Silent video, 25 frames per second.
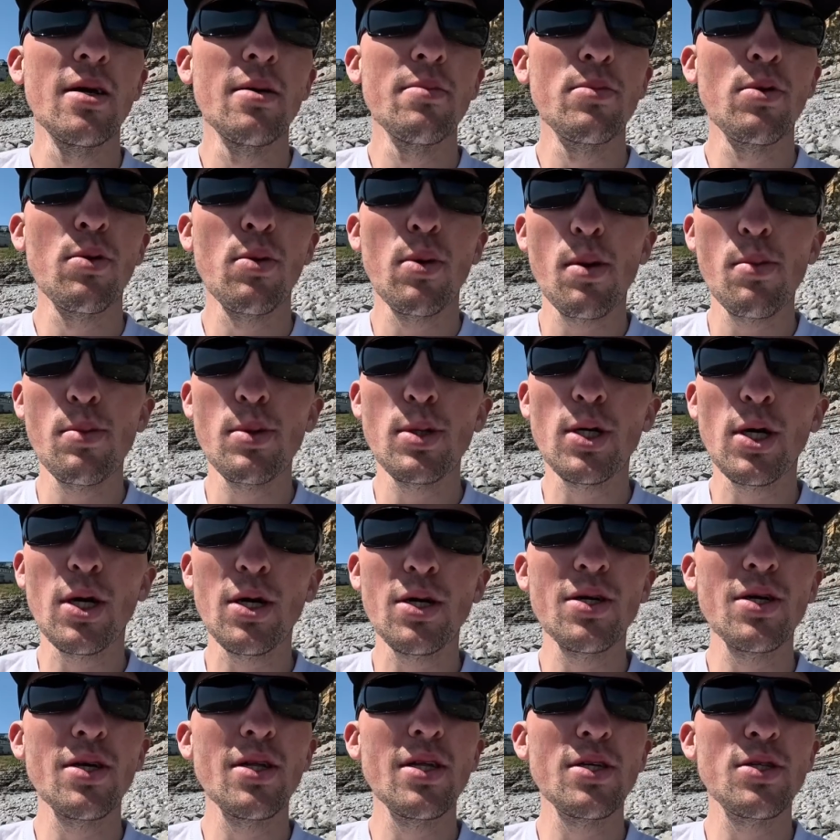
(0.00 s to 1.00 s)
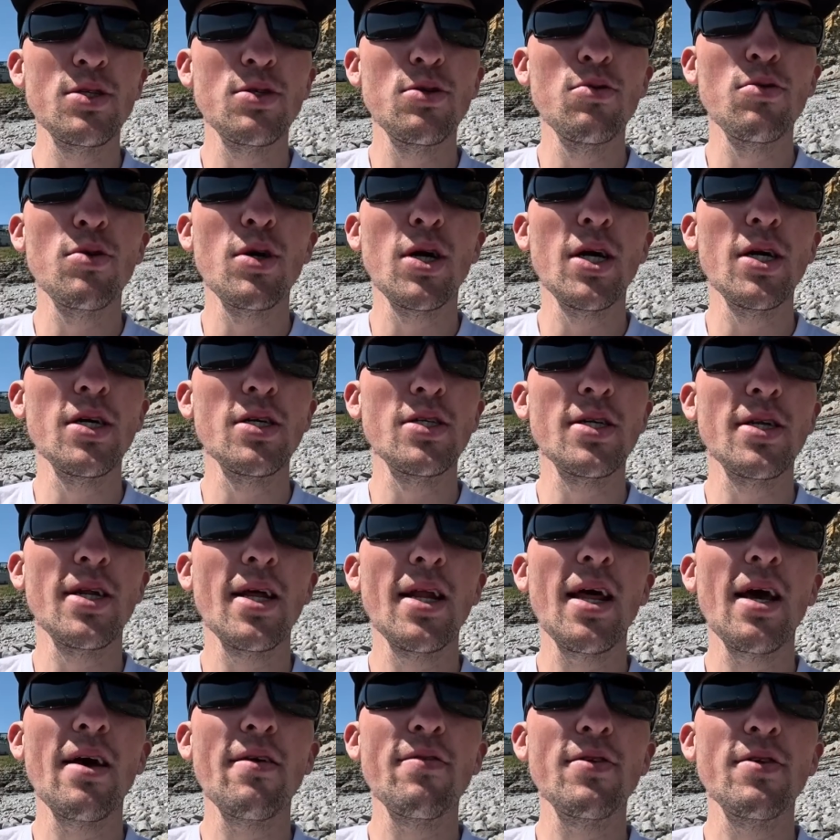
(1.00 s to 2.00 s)
But when we got here, there's two guys on the
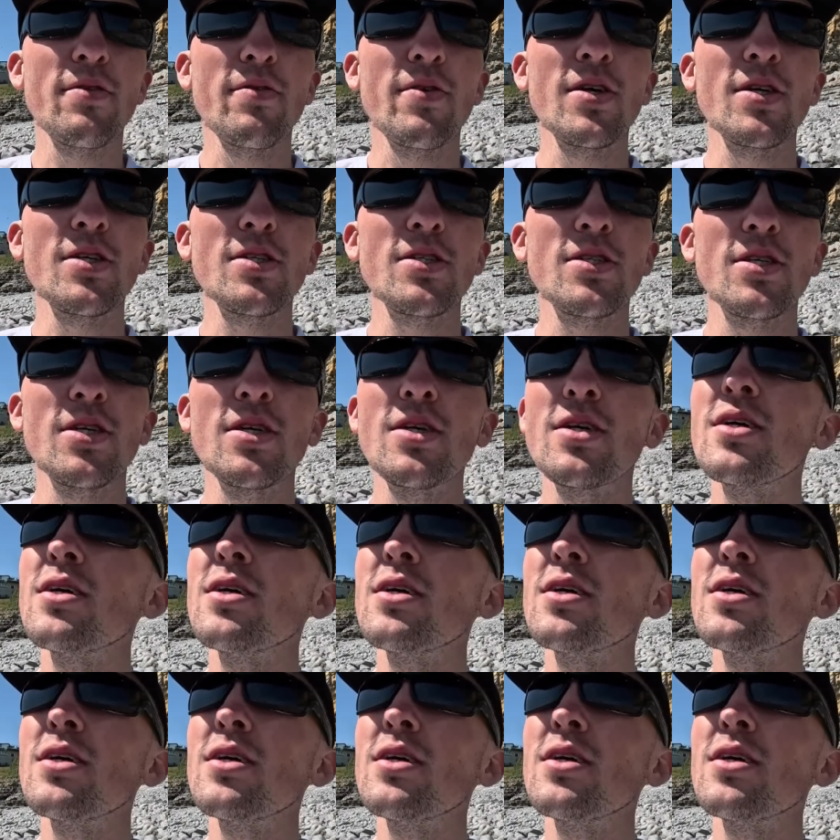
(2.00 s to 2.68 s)
left of us.